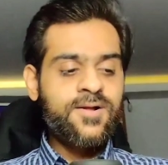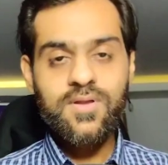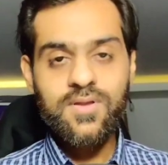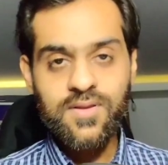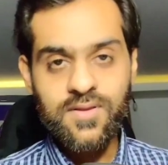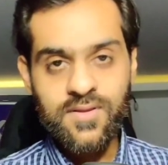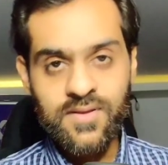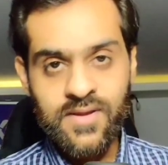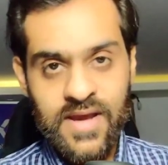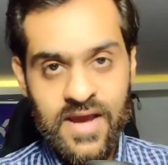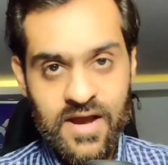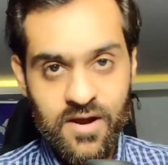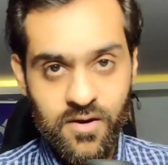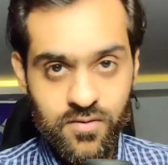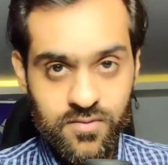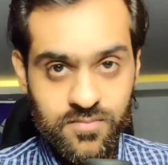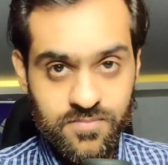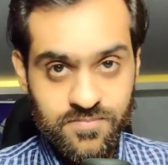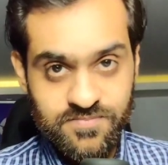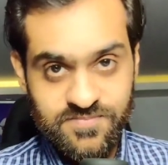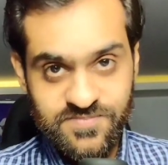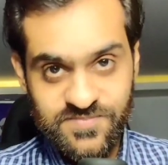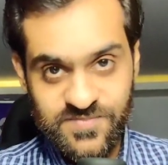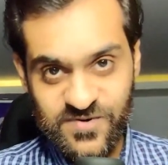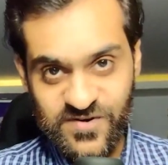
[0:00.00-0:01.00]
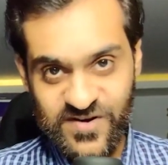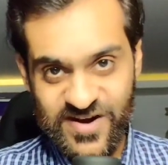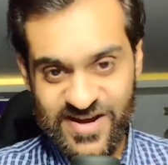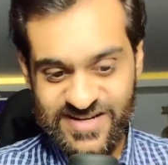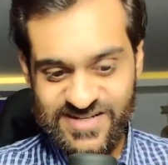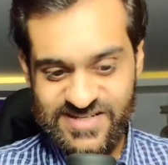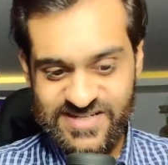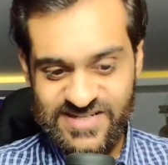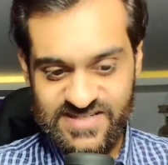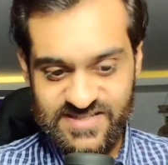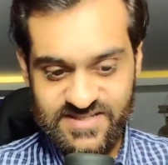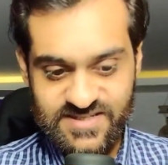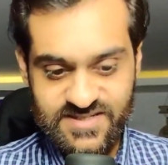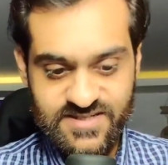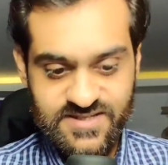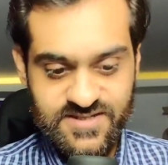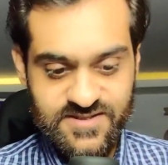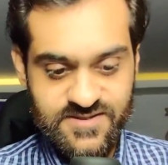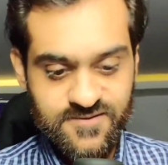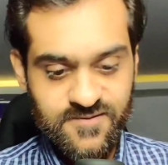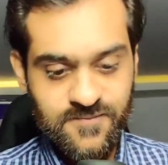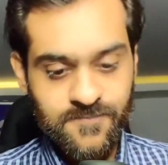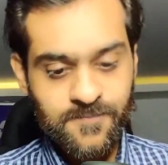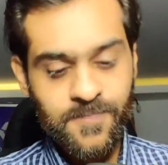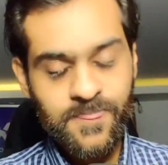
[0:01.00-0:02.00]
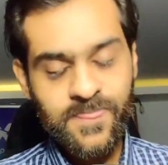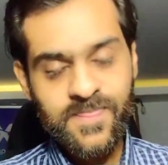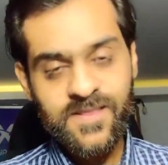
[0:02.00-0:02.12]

Now, practice.